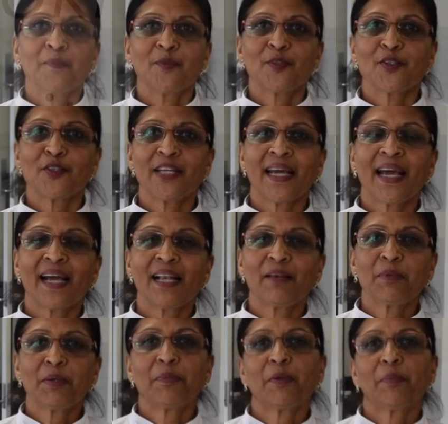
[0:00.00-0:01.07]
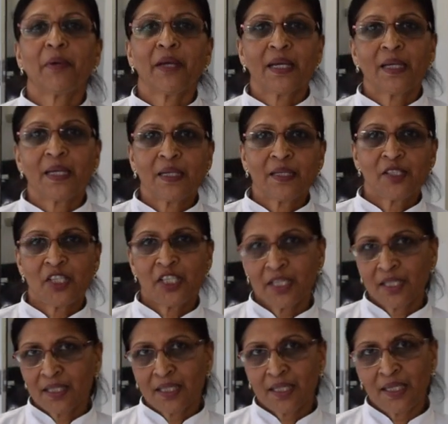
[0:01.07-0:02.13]
Today I'll be preparing chicken
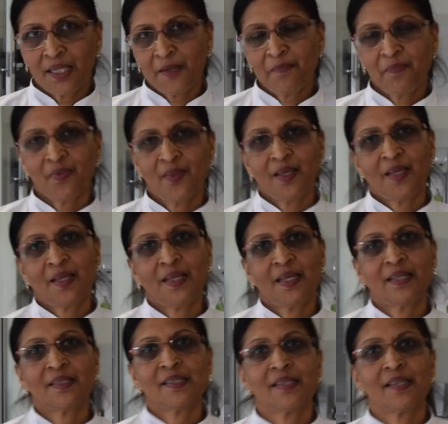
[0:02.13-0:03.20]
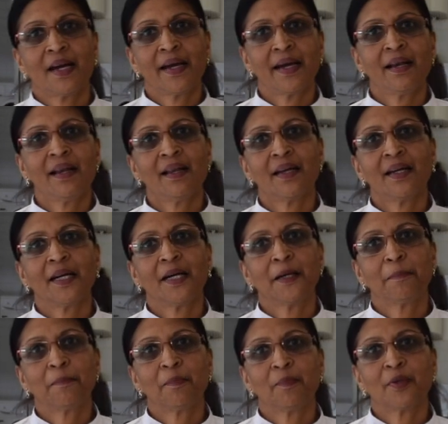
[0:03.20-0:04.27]
curry, the Indian style.
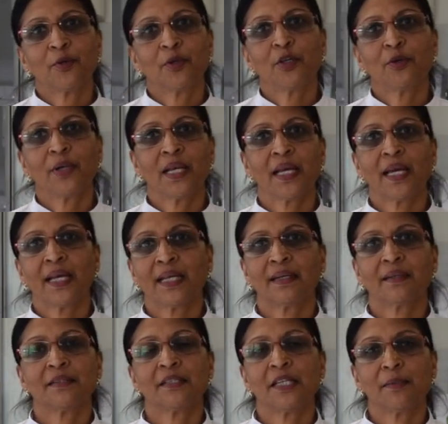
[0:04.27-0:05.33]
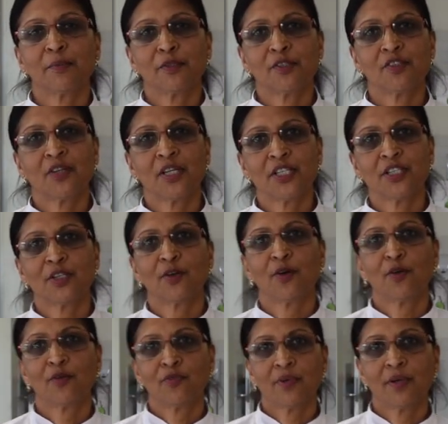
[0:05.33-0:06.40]
You will get a demonstration
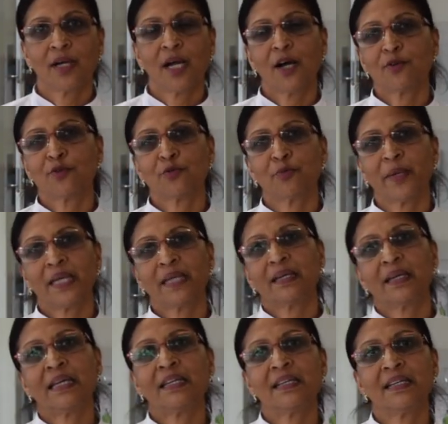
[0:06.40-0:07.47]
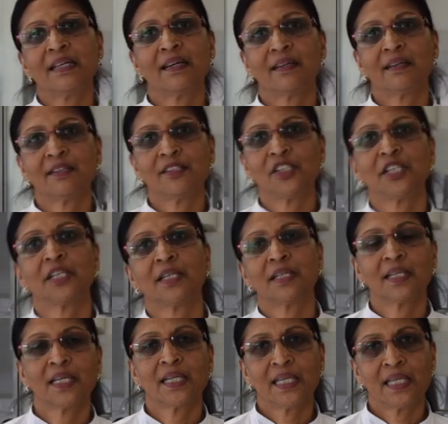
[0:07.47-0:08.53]
of how to make Indian chicken
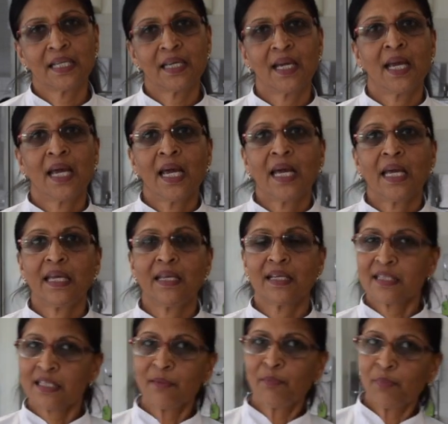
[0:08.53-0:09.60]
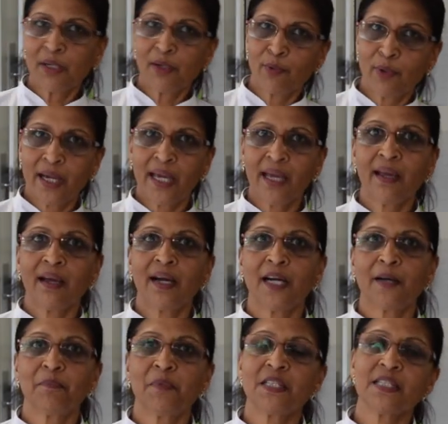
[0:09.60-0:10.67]
curry in a simple way.
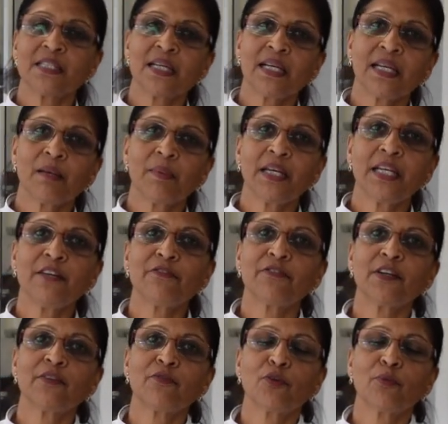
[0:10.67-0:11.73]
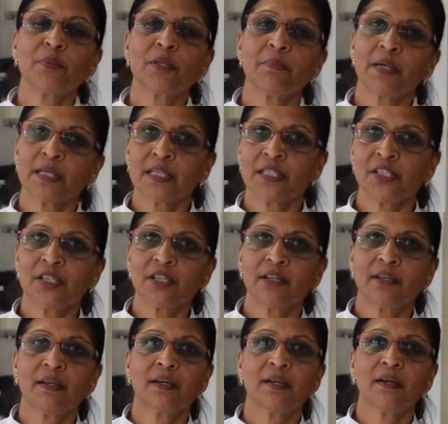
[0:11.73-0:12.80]
This is a little bit different from the butter chicken